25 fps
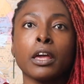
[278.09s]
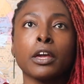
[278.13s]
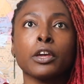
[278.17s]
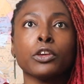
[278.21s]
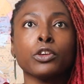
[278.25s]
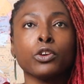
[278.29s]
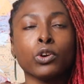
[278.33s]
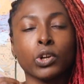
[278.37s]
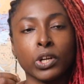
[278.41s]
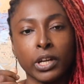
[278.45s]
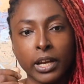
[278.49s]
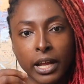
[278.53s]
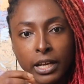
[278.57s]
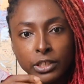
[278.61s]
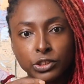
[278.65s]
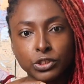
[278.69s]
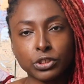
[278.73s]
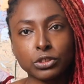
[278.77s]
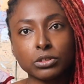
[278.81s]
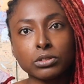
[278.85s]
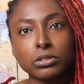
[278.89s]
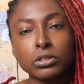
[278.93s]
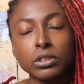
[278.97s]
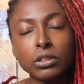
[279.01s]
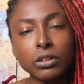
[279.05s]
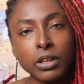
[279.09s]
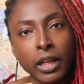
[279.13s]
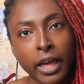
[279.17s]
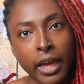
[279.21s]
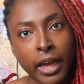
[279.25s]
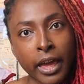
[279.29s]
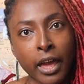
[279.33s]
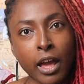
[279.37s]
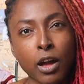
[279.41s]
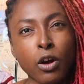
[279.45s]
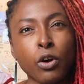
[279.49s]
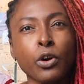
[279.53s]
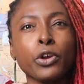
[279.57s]
your natural
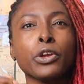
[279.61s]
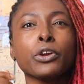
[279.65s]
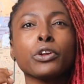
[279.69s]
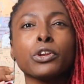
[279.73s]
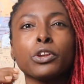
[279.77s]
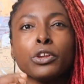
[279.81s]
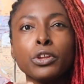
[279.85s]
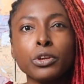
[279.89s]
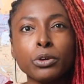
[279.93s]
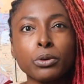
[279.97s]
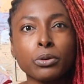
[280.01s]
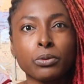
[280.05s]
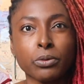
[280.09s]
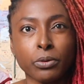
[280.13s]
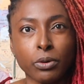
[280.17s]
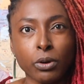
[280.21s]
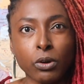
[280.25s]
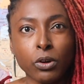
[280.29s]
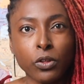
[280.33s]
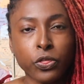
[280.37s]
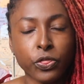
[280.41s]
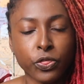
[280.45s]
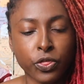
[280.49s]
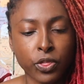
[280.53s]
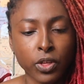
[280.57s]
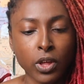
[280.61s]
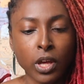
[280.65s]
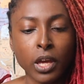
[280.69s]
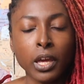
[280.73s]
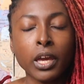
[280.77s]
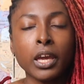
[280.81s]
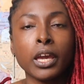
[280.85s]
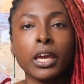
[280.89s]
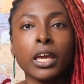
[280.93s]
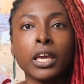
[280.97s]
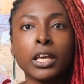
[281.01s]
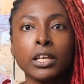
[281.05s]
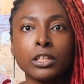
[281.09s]
hair or your new growth
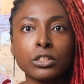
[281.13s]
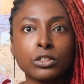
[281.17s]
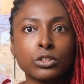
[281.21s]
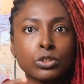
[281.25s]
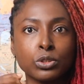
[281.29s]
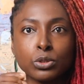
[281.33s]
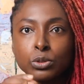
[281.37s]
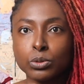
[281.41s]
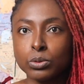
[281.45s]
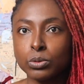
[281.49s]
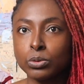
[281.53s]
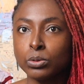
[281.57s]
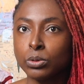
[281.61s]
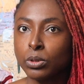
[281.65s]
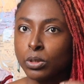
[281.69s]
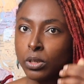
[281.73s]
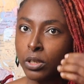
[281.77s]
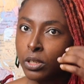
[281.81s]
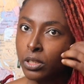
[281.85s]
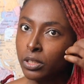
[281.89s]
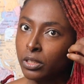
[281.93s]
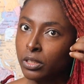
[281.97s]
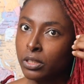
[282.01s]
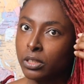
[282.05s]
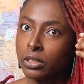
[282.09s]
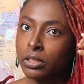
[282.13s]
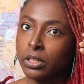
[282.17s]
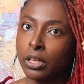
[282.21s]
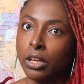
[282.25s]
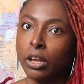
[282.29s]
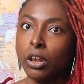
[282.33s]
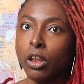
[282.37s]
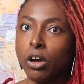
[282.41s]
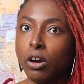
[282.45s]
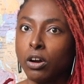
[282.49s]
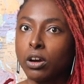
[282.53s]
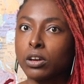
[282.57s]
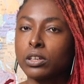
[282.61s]
into the
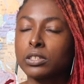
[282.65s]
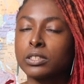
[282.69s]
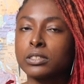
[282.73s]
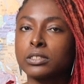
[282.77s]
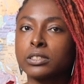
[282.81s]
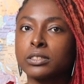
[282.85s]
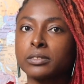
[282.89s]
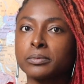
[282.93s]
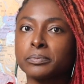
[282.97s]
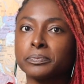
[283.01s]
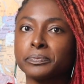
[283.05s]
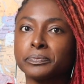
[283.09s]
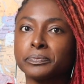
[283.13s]
locks.